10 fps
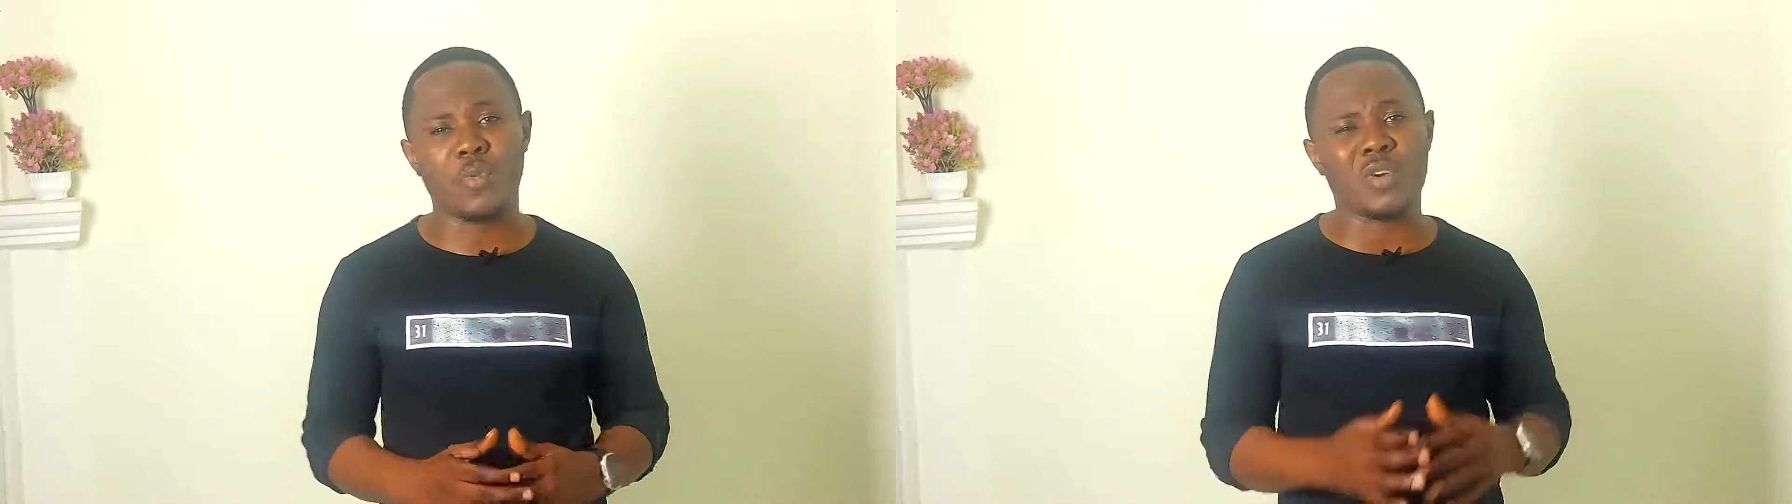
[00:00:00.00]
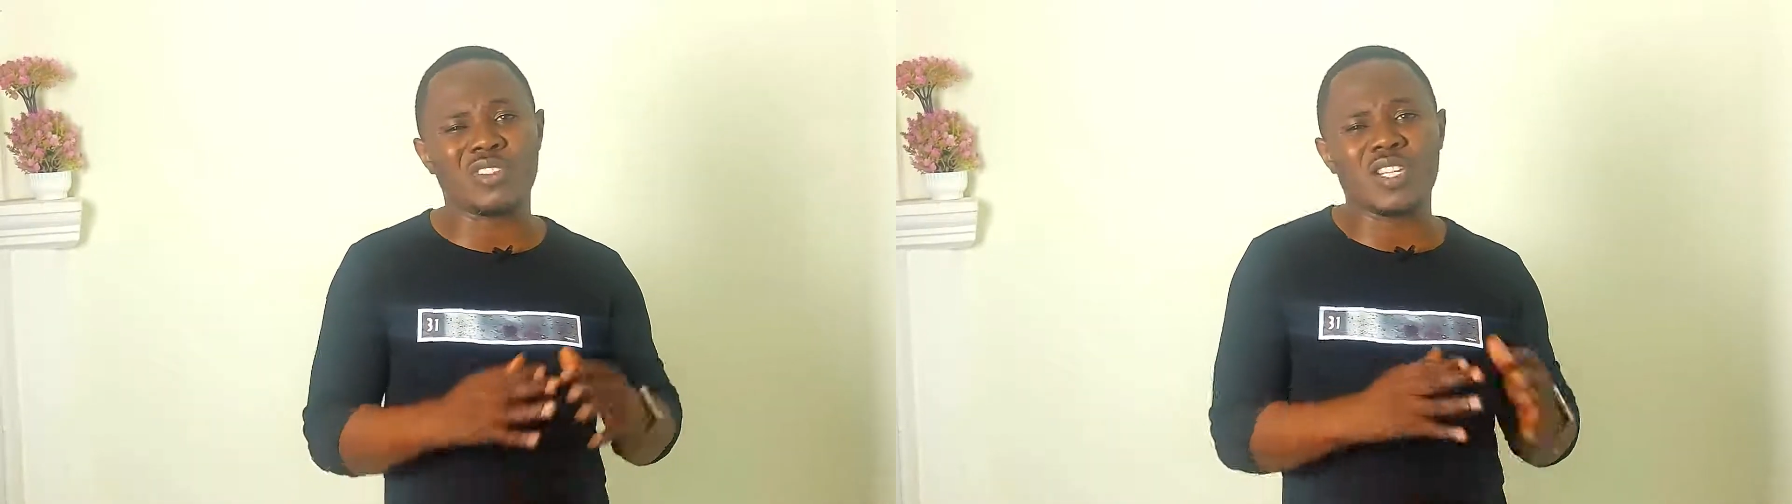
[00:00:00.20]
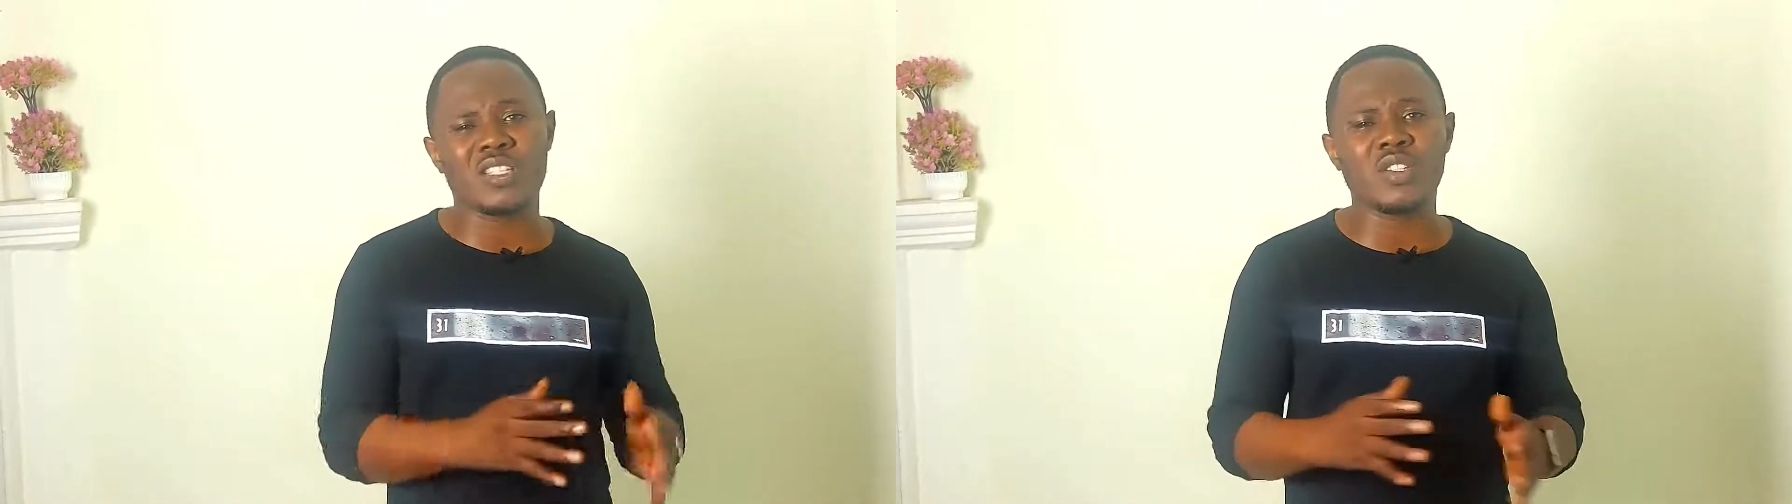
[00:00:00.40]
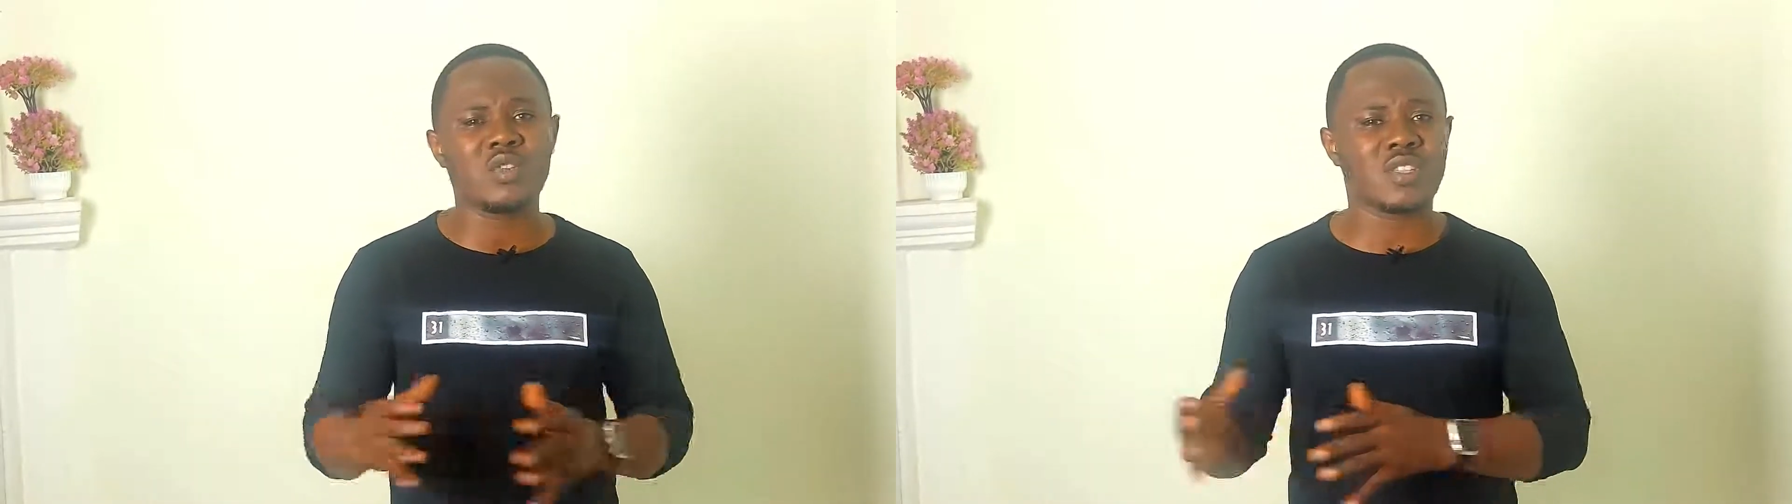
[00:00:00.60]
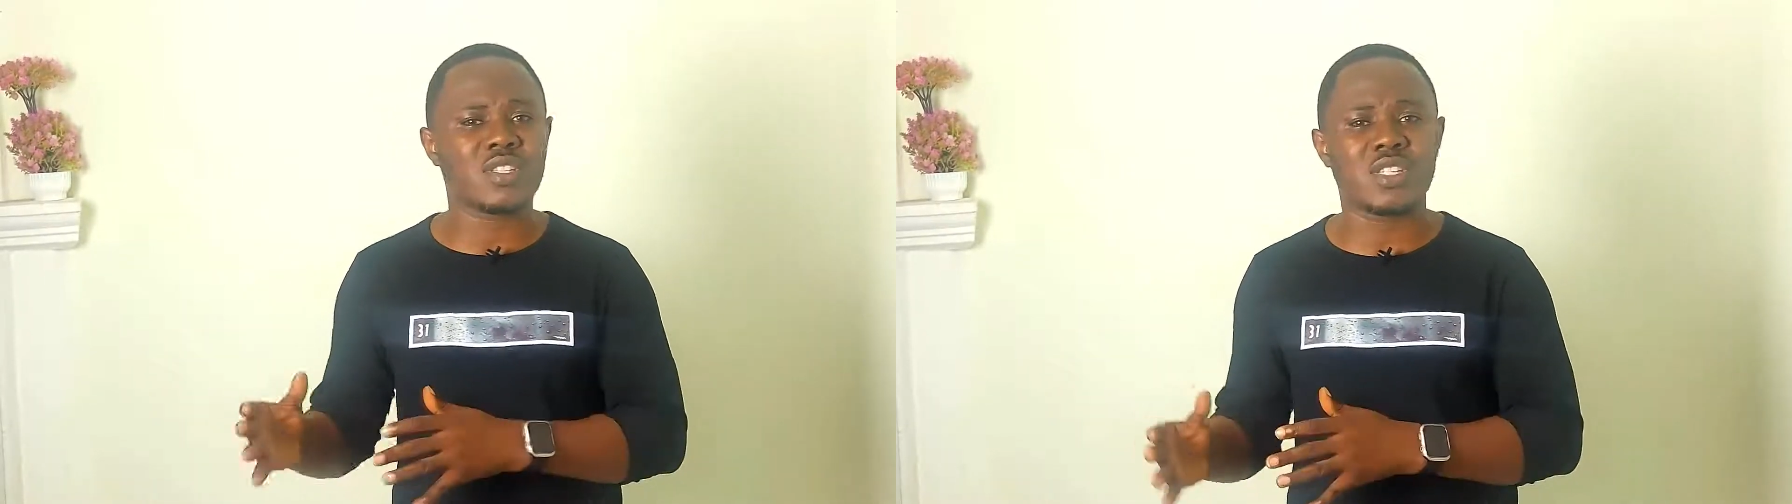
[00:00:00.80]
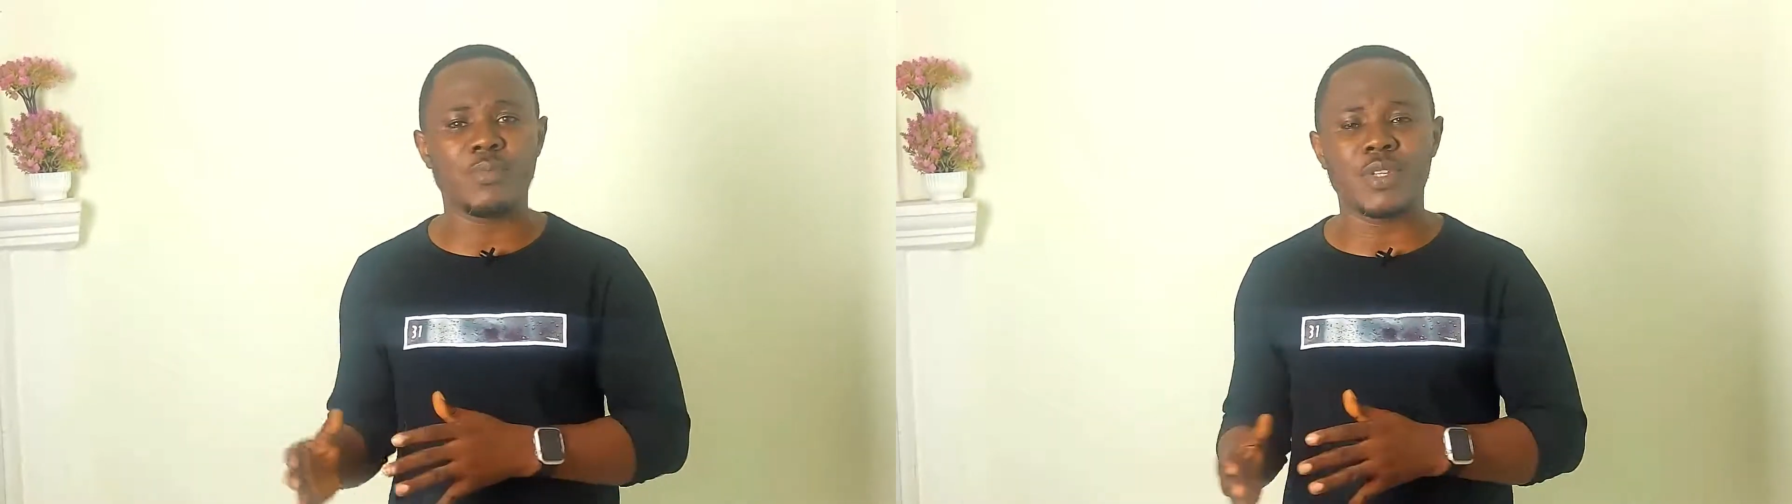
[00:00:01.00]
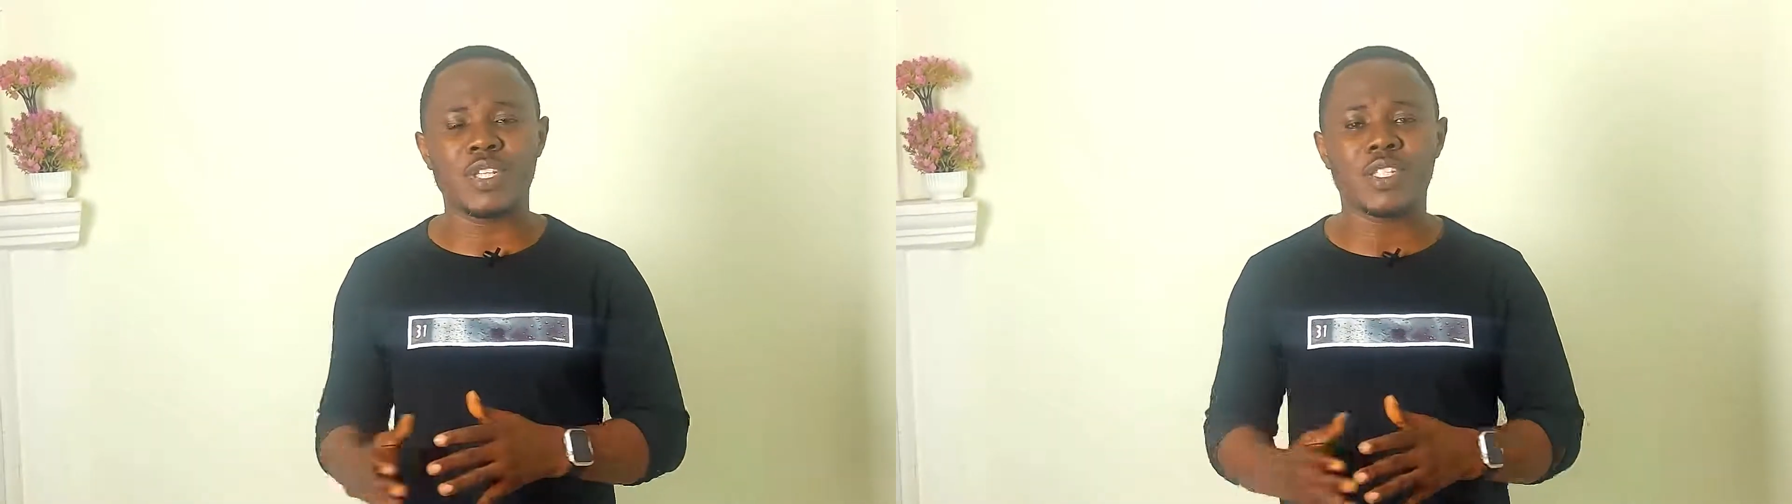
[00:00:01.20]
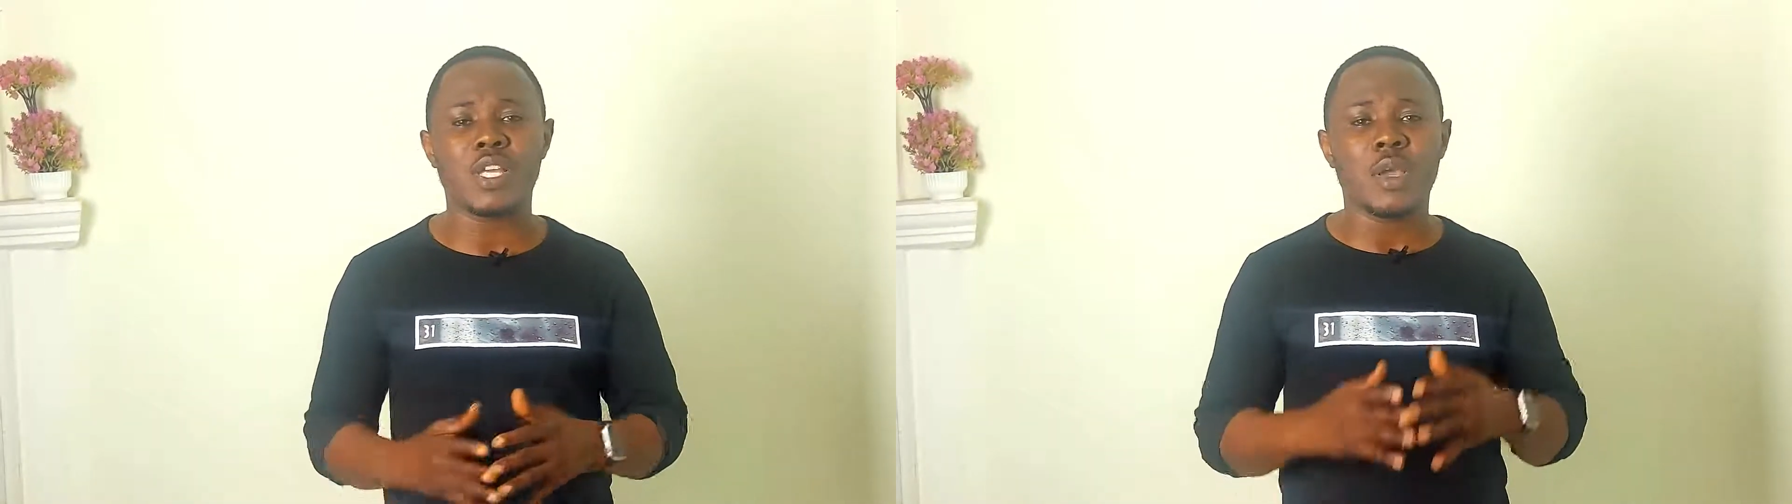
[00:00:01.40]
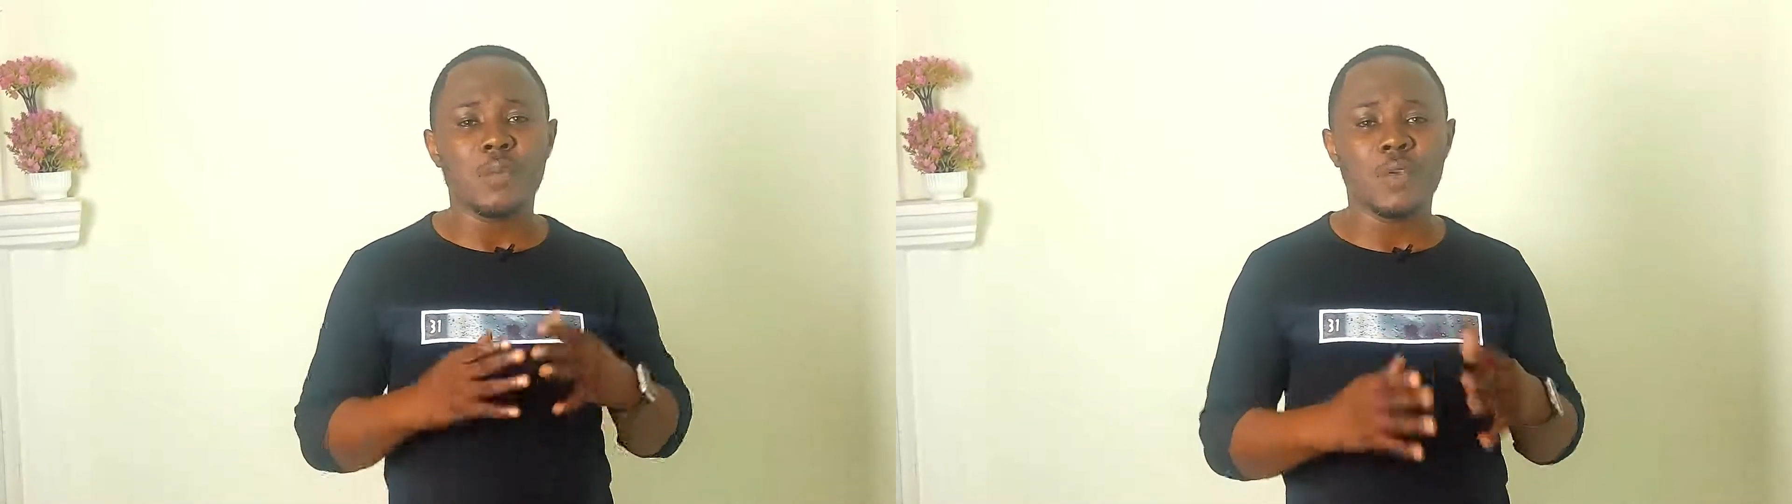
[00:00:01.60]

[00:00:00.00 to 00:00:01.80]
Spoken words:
about 30 to 60 minutes